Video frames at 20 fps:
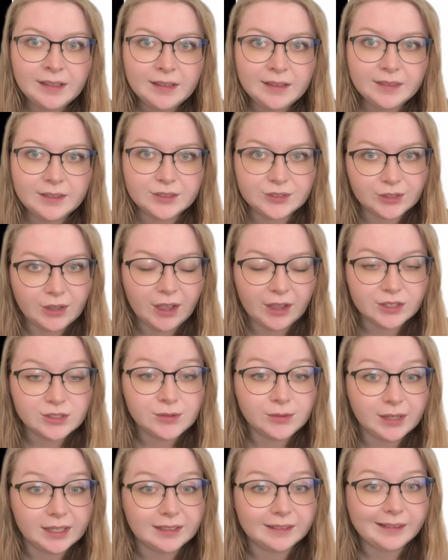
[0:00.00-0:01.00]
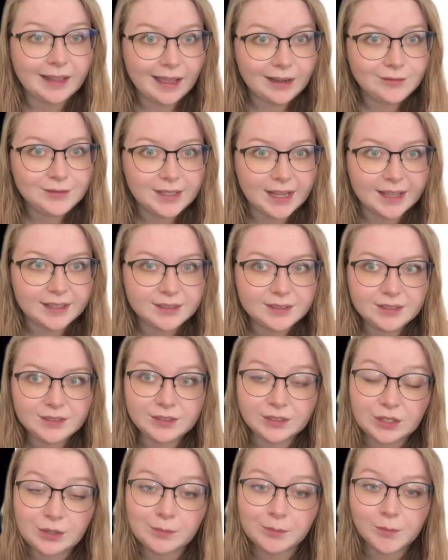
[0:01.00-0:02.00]
The saws create a lot of dust, so
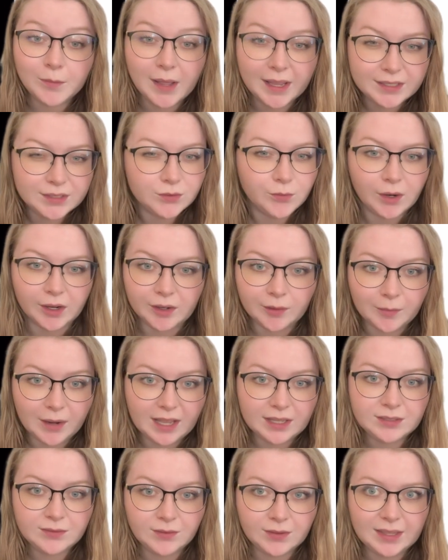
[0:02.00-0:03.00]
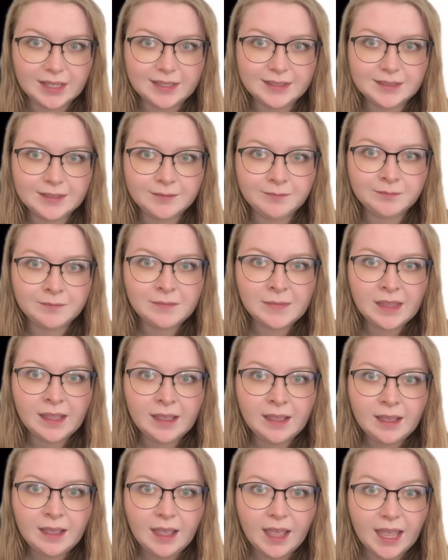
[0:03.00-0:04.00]
you must wear your mask for this.
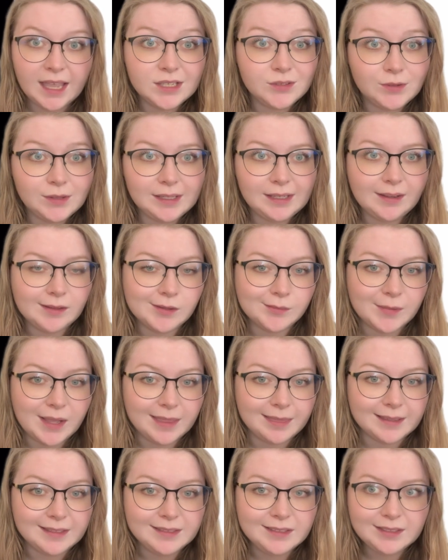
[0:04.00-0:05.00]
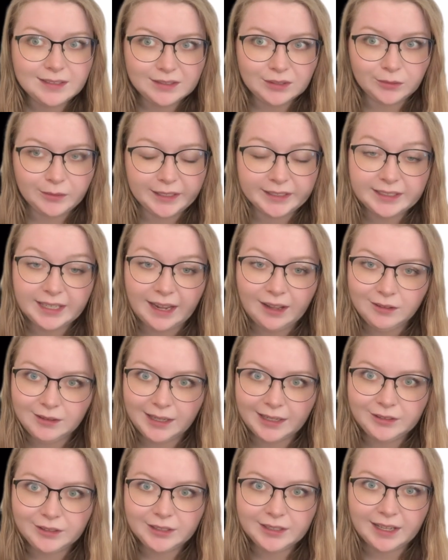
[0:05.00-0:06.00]
As with the other methods, you'll want to
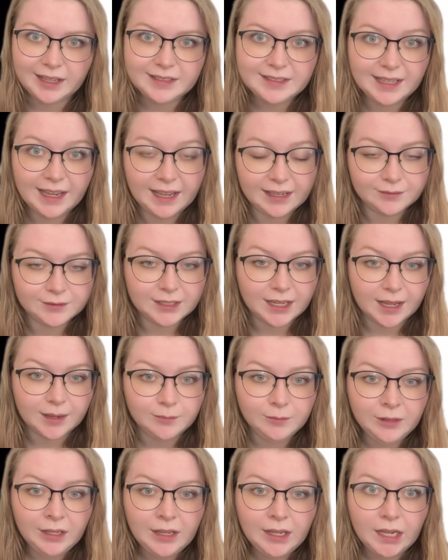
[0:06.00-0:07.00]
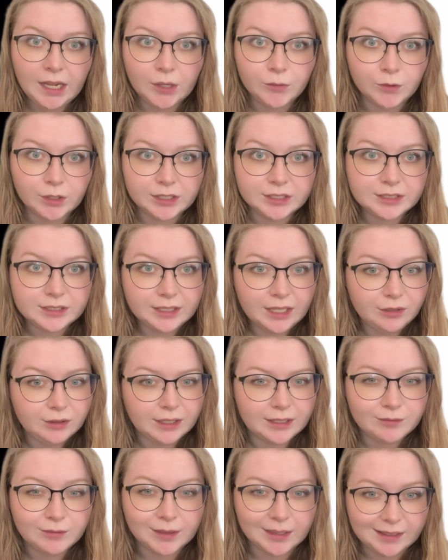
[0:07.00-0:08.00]
outline your cuts ahead of time and work slowly
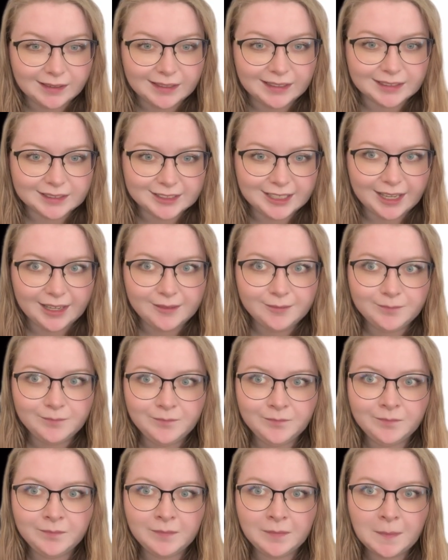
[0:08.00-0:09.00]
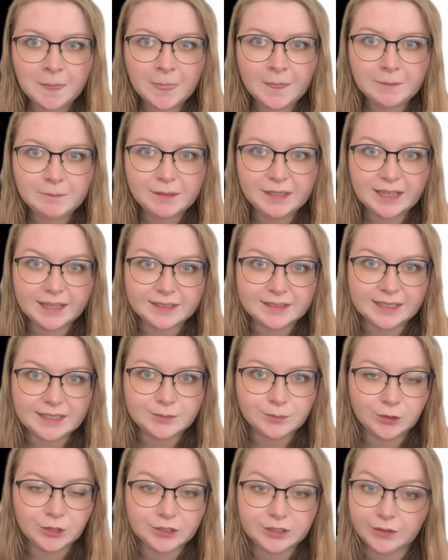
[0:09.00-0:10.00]
for the cleanest cut. Because these
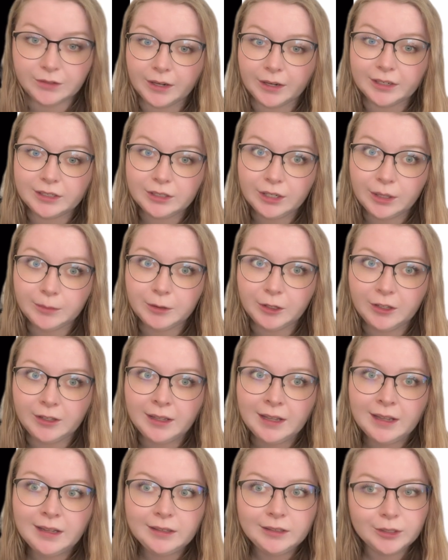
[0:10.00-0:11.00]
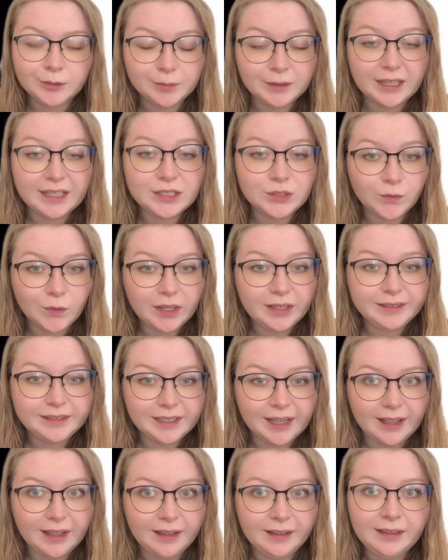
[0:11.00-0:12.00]
boards are durable, your blades will
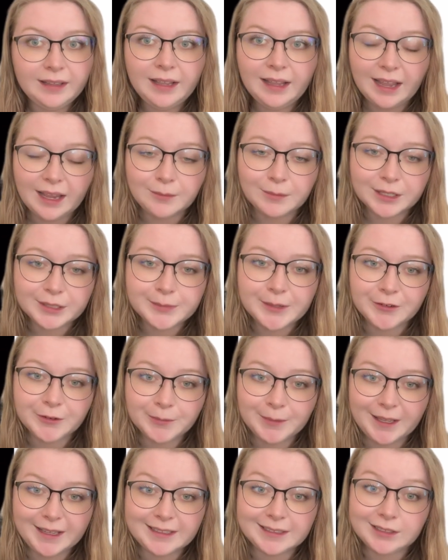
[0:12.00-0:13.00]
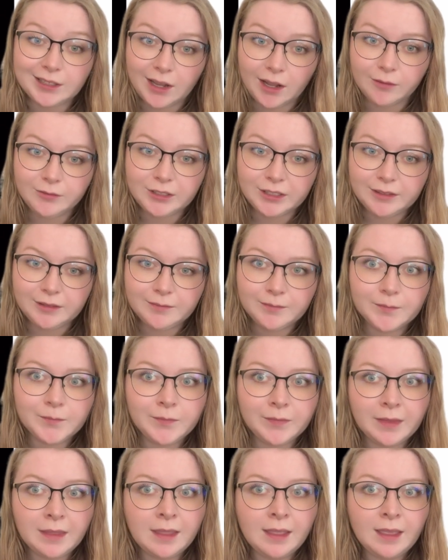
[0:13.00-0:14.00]
dull and must be replaced often.
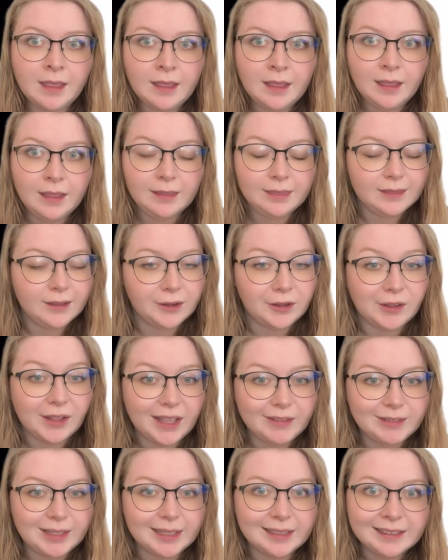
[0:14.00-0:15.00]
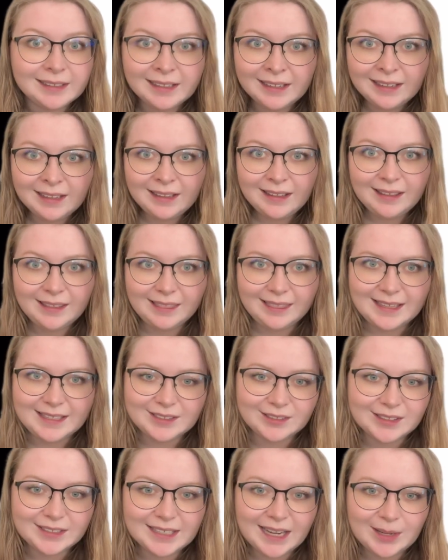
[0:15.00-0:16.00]
There you have it. These are
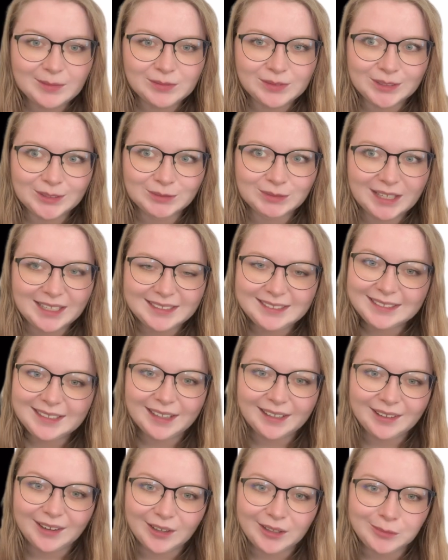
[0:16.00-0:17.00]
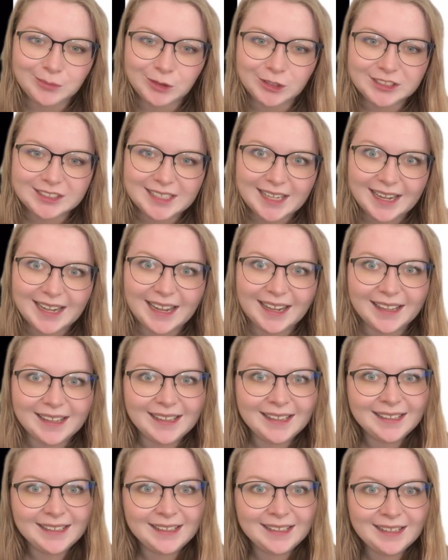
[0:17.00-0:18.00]
the top 4 ways to cut Hardie board siding.
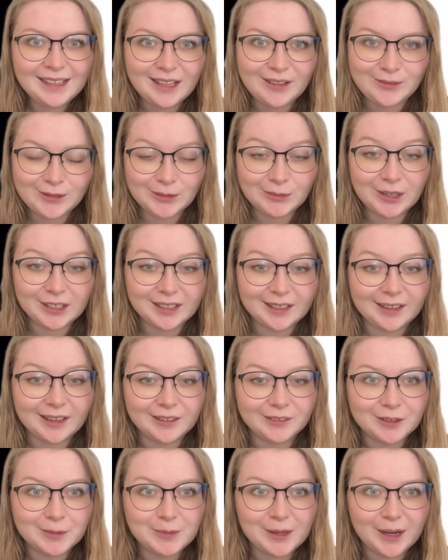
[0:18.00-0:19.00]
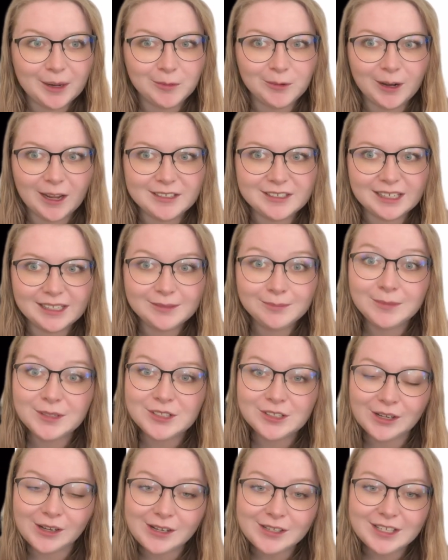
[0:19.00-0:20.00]
If you're working on a repair project, be
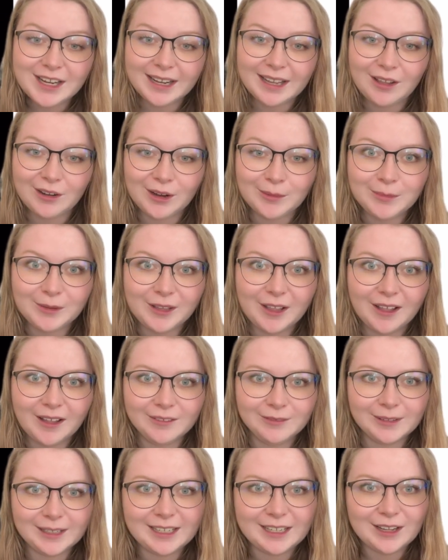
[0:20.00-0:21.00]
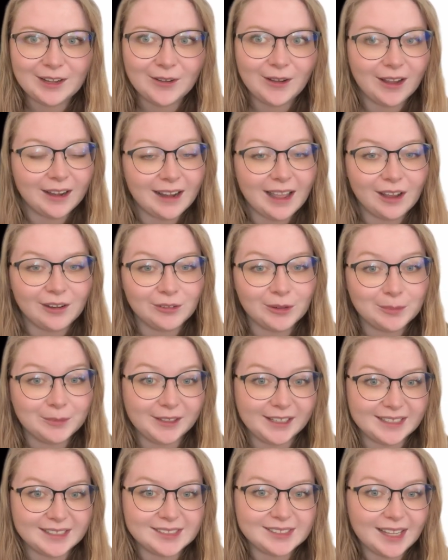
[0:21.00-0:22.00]
sure to check out our blog video on how to
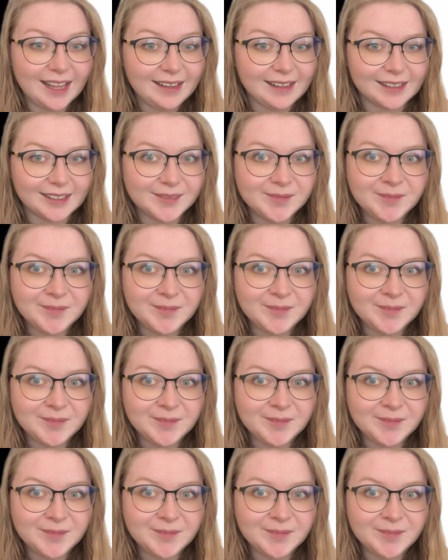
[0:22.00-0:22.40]
replace siding.